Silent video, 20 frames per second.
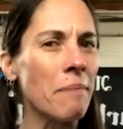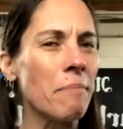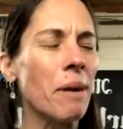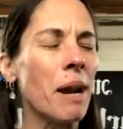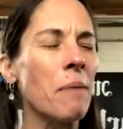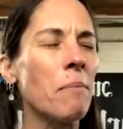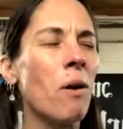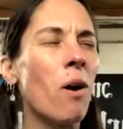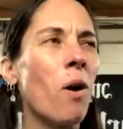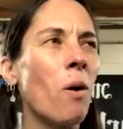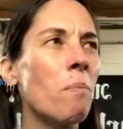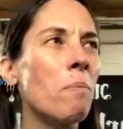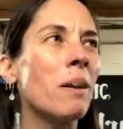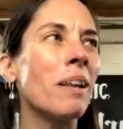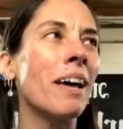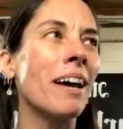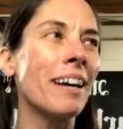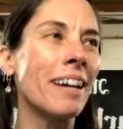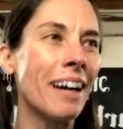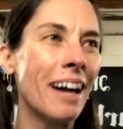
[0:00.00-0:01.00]
but I'm hoping
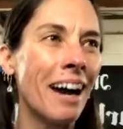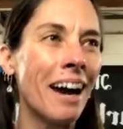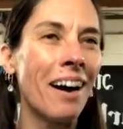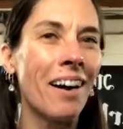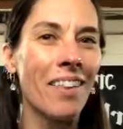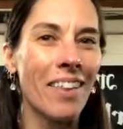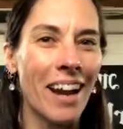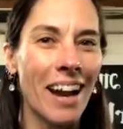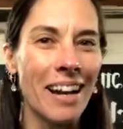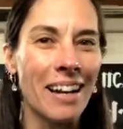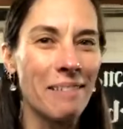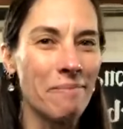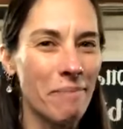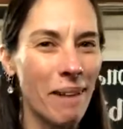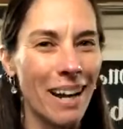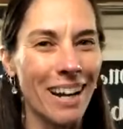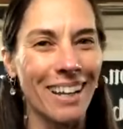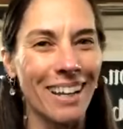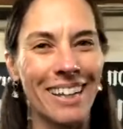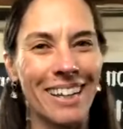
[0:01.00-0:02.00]
like hell that I can
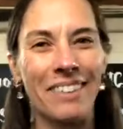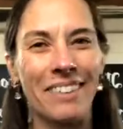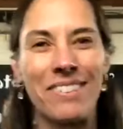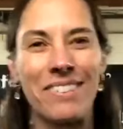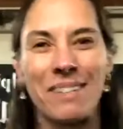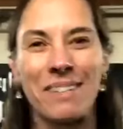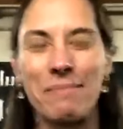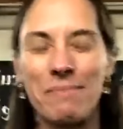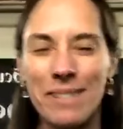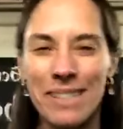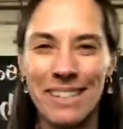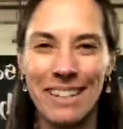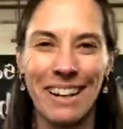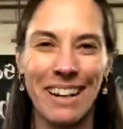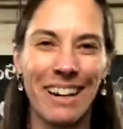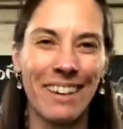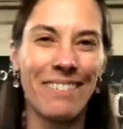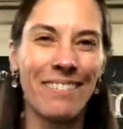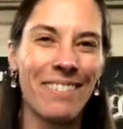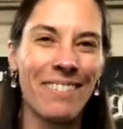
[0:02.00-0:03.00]
metal leaf some stuff.